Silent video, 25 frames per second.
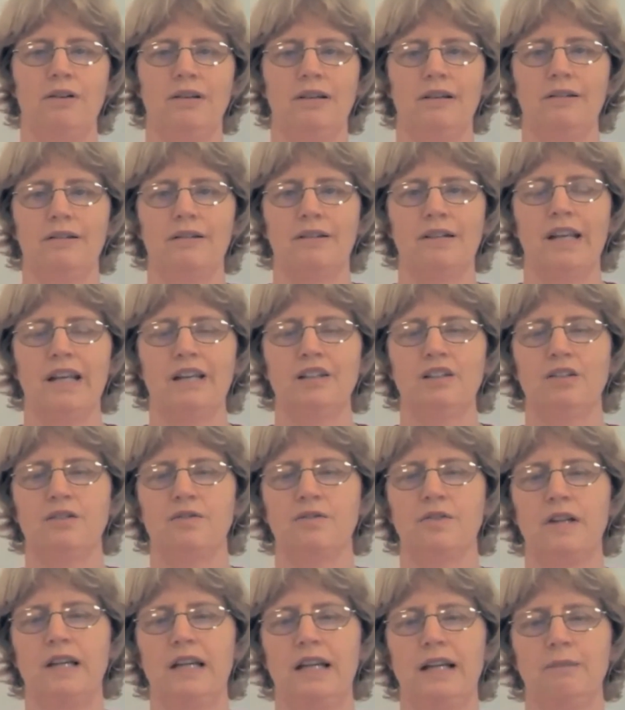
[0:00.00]
And not
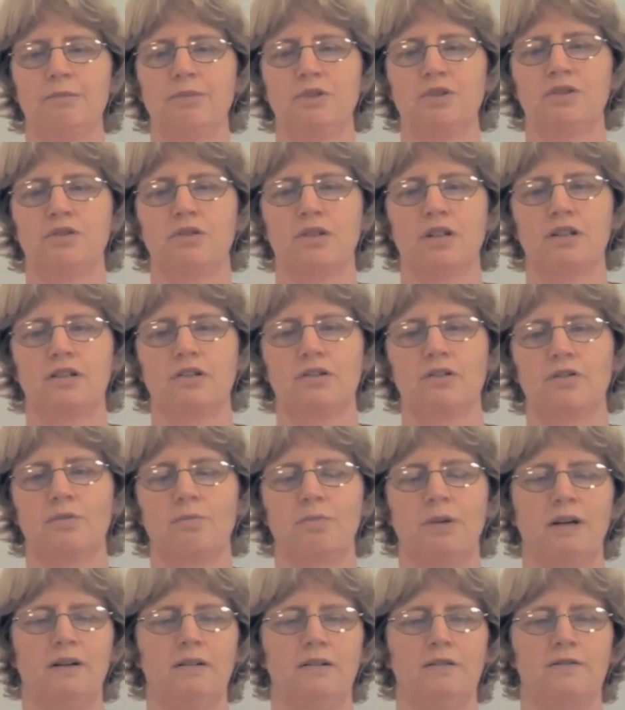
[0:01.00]
just for camp instructors,
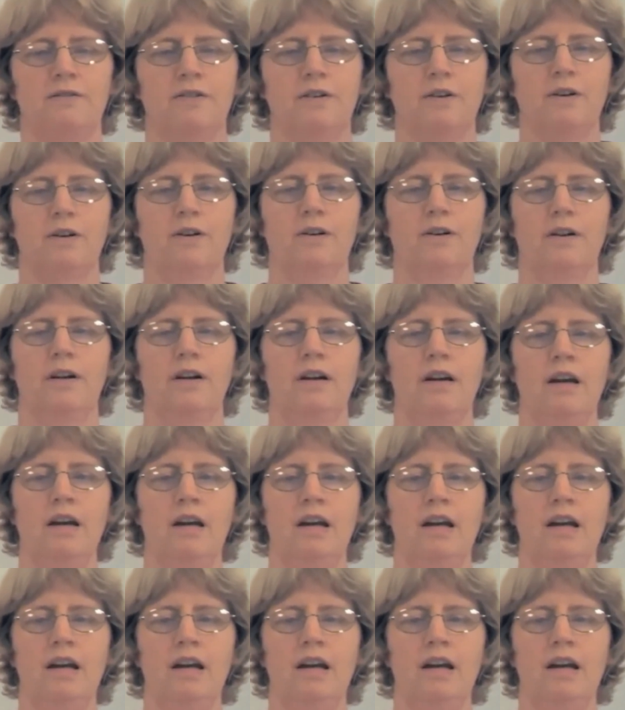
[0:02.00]
but for